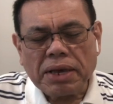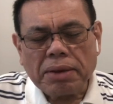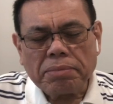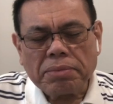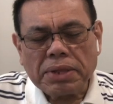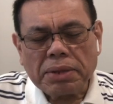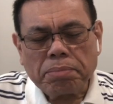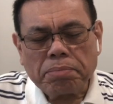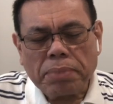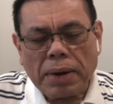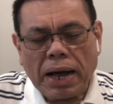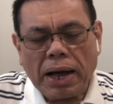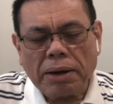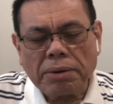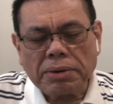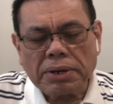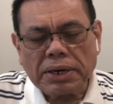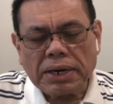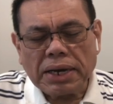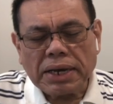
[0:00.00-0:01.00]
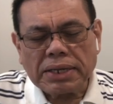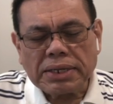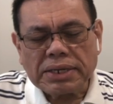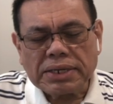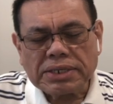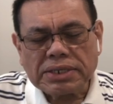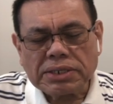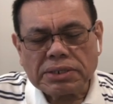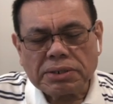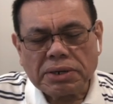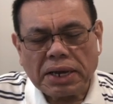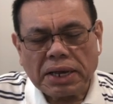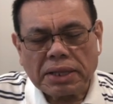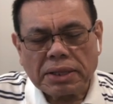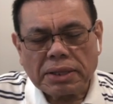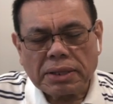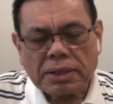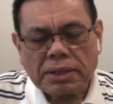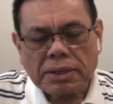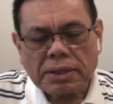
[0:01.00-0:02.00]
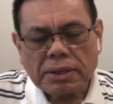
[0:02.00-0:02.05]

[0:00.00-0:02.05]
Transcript: them the power and the strength